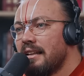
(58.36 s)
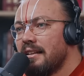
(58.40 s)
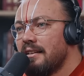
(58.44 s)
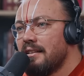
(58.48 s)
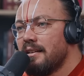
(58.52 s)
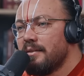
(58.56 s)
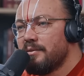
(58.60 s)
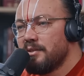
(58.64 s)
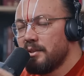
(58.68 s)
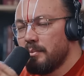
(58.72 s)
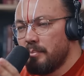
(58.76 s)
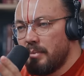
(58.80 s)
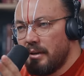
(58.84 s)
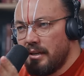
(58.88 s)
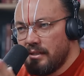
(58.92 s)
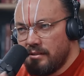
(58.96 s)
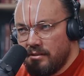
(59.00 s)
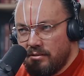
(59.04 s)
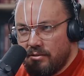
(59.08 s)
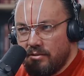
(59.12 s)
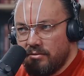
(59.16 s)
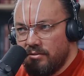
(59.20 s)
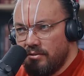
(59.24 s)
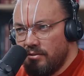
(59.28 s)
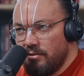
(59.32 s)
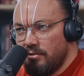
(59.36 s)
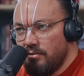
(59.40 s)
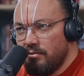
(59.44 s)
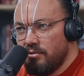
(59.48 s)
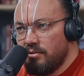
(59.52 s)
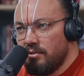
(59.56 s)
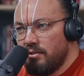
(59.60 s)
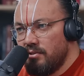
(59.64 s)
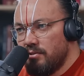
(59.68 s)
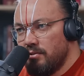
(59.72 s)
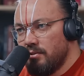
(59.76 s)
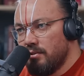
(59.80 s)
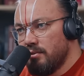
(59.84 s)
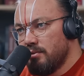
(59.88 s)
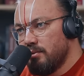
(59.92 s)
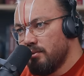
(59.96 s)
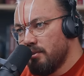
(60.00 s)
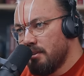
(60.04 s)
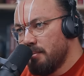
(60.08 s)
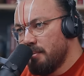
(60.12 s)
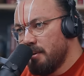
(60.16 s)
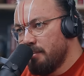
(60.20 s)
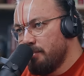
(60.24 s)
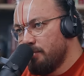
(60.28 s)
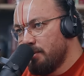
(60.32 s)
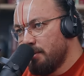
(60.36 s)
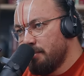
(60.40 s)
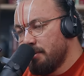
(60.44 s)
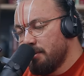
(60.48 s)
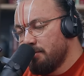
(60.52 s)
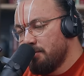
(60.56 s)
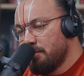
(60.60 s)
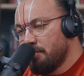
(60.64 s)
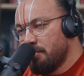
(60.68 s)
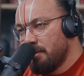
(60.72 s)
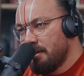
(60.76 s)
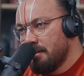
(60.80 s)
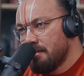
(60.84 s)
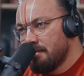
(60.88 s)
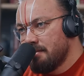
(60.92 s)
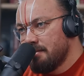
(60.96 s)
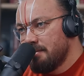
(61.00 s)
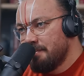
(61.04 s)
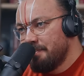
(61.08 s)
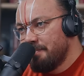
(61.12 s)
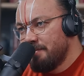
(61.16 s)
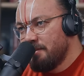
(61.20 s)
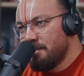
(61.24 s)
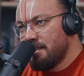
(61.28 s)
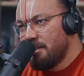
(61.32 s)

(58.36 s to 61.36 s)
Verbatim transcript: love to pass it on to you so that you could talk a bit more about your past. Is